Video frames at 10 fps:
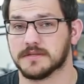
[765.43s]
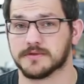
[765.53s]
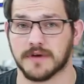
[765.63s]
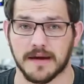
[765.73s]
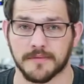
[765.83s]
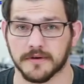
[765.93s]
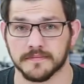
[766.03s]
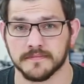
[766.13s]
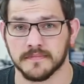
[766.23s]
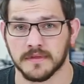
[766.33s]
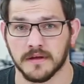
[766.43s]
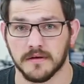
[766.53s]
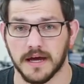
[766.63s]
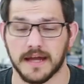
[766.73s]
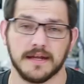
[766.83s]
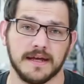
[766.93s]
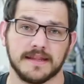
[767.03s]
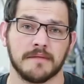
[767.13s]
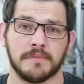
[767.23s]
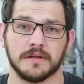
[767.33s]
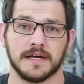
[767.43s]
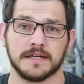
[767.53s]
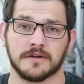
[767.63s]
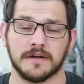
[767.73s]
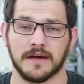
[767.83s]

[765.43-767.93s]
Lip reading: subscriber and then hit that bell icon.